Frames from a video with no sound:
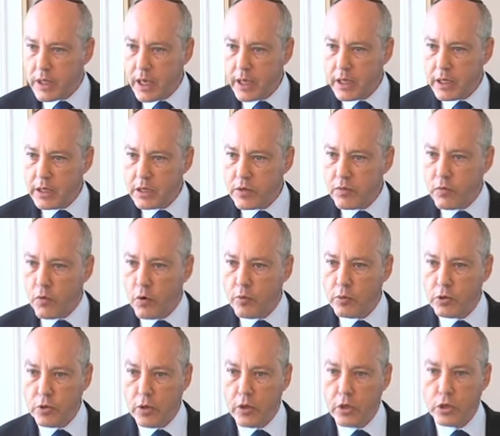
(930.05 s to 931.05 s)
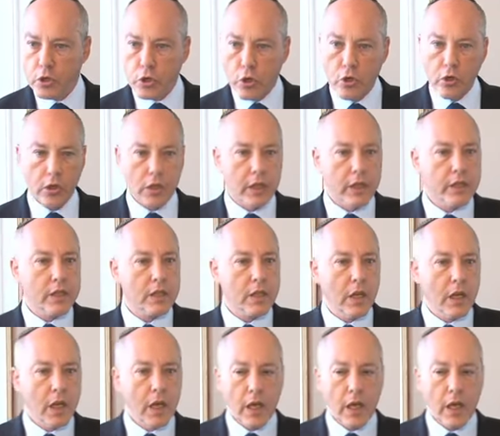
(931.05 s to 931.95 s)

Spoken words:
that he's a former journalist,